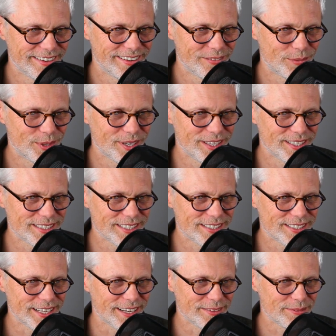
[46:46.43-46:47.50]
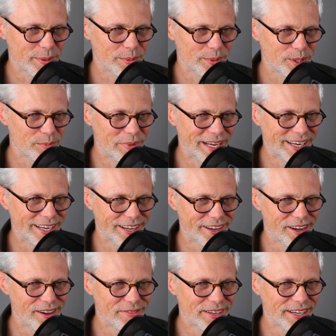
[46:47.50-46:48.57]
Bertolin says, yeah, people debating
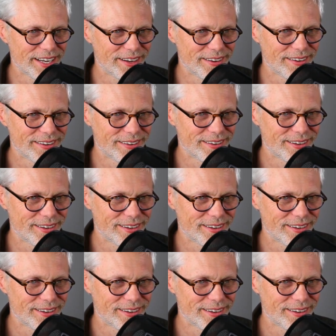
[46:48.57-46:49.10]
coffee now.